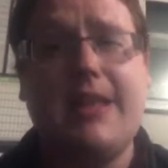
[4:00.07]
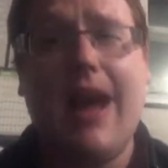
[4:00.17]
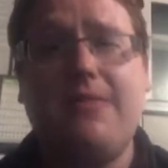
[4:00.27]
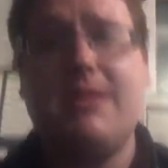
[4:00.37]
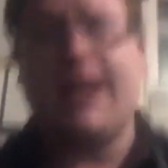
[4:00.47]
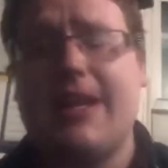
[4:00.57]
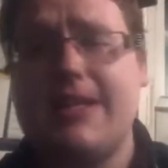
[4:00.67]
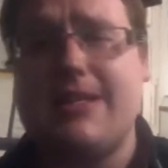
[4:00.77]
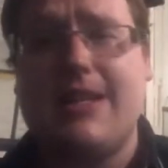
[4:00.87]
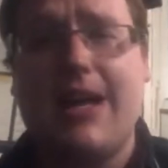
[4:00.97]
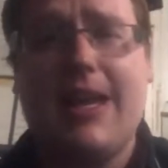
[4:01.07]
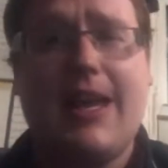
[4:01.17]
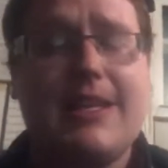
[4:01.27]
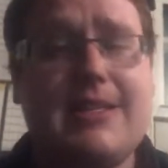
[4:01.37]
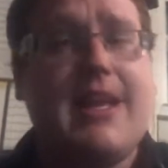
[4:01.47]
now Dick is sucking
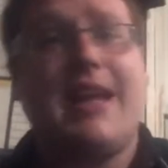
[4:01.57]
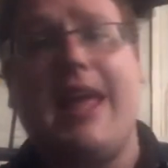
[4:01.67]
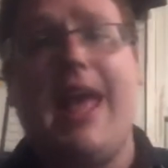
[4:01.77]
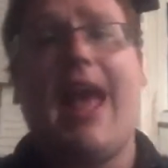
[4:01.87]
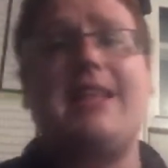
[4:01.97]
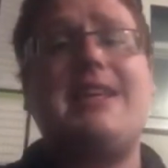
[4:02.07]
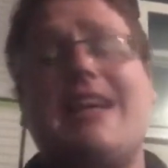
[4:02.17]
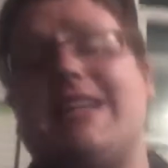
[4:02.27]
his dick. And Dick